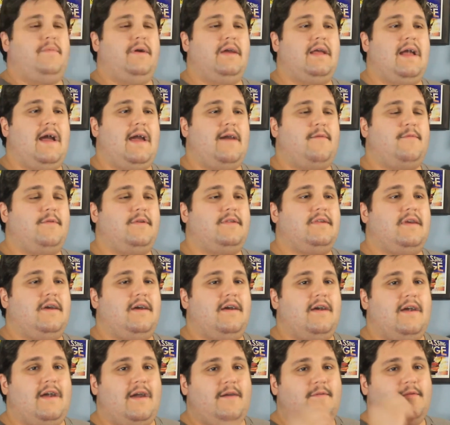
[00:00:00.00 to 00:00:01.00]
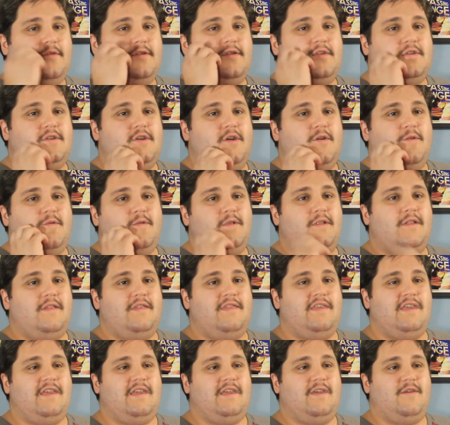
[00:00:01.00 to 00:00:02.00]
But I was shown
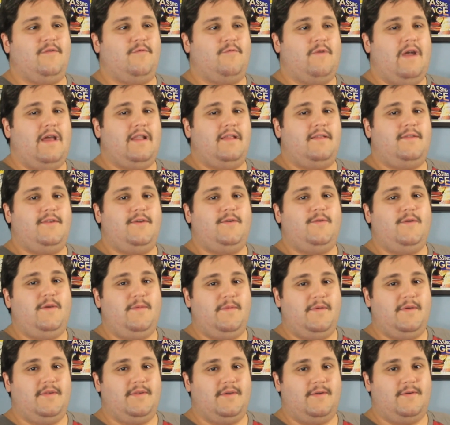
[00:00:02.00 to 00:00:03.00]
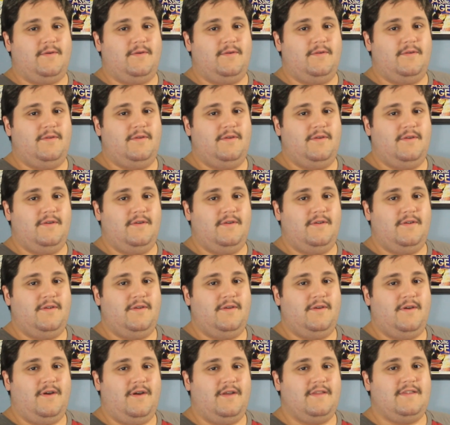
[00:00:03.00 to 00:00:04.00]
the Ratatouille musical
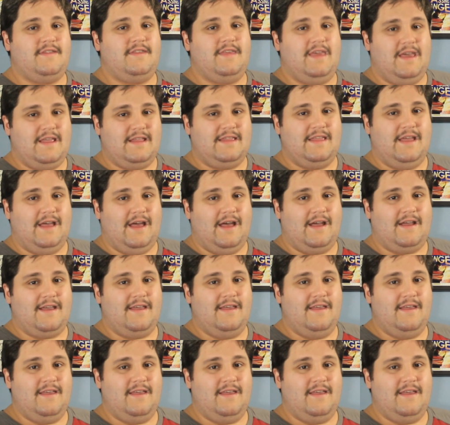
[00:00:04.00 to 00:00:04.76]
on TikTok.